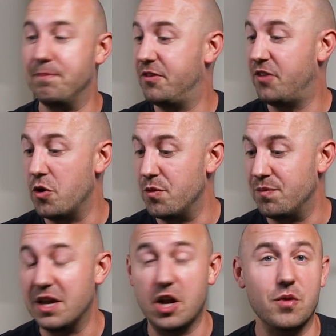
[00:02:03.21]

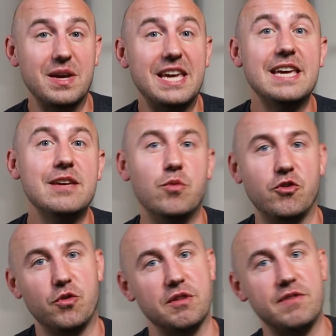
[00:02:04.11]
So he
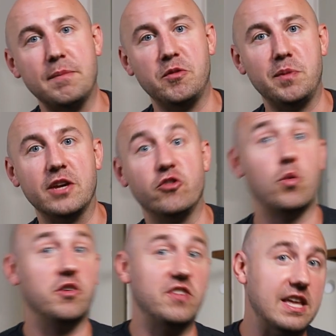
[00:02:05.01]
was really famous because
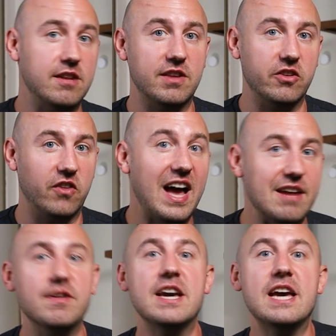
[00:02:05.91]
towards the end of his
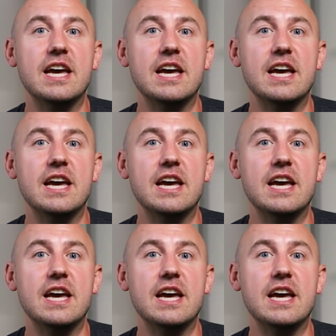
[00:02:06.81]
life,